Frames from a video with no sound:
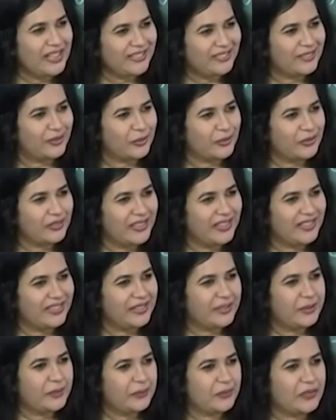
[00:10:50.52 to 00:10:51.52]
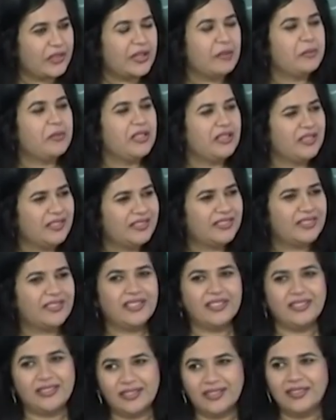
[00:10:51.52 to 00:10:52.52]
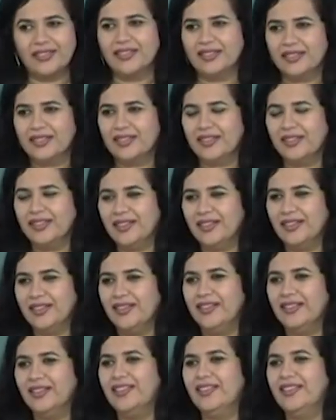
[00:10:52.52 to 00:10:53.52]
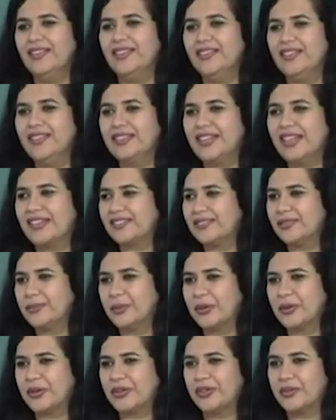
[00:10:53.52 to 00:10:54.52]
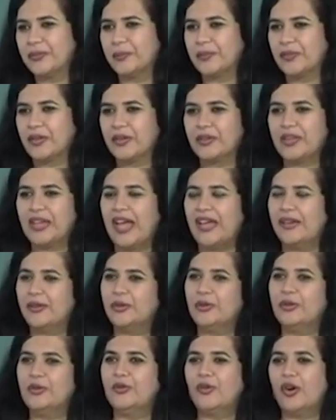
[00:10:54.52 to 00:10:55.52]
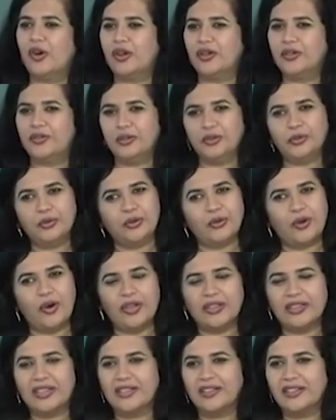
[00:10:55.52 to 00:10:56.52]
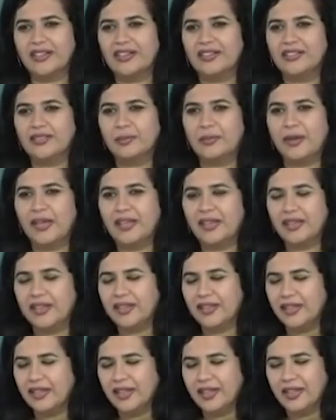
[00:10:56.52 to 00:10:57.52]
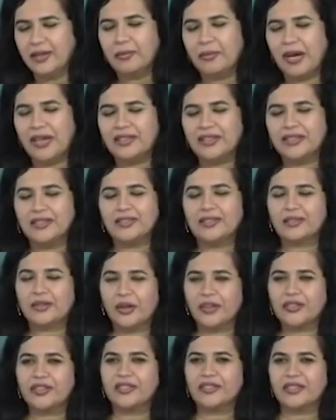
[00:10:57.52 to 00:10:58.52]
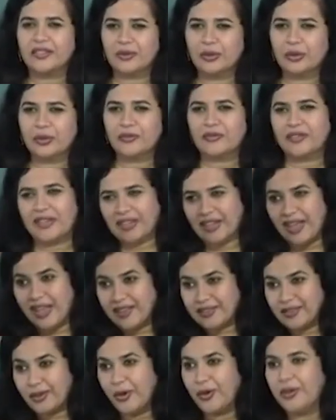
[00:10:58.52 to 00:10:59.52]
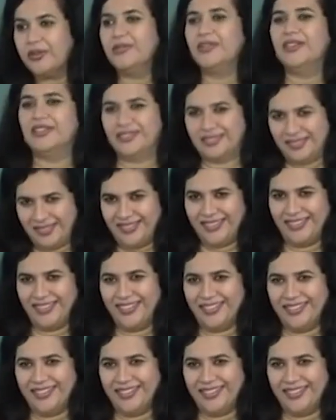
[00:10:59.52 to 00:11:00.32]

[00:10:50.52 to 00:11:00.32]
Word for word: that soon then. Okay, Mean Streets is, is, is a textbook. Okay, I know you you know all the greats by Martin Scorsese, Goodfellas onwards.